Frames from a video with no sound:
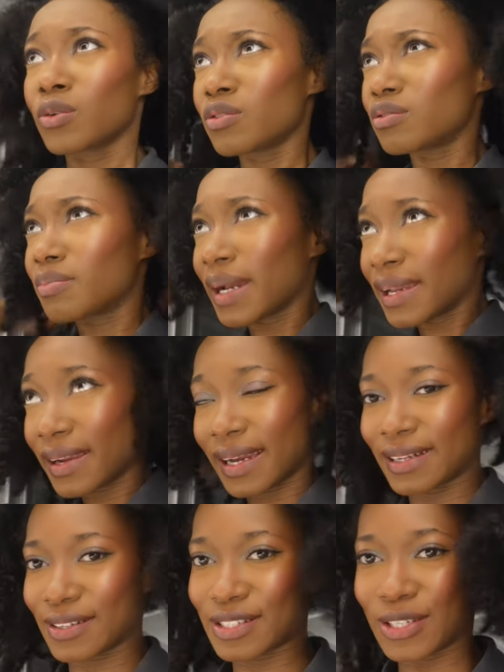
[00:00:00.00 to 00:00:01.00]
Ooh, my hair
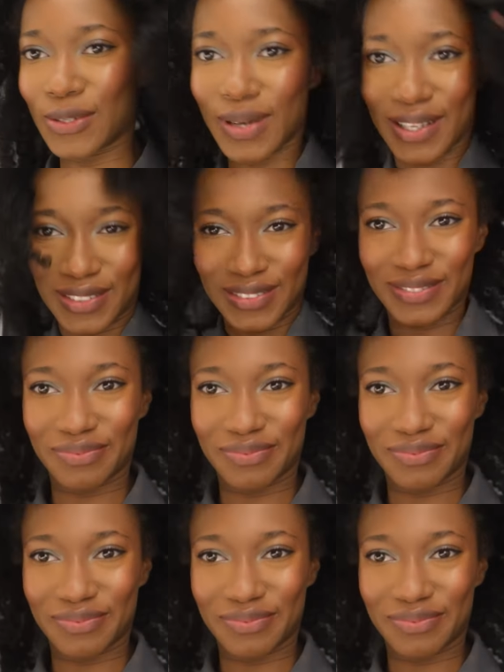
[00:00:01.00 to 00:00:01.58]
kind of looks cute out.